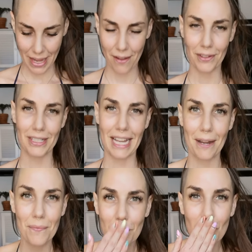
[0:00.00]
Have a good
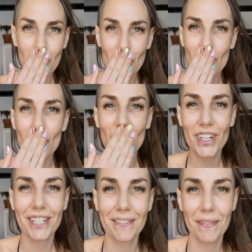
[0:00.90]
day
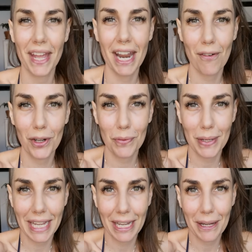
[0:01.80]
and have a good
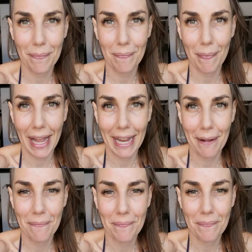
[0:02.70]
week. Bye.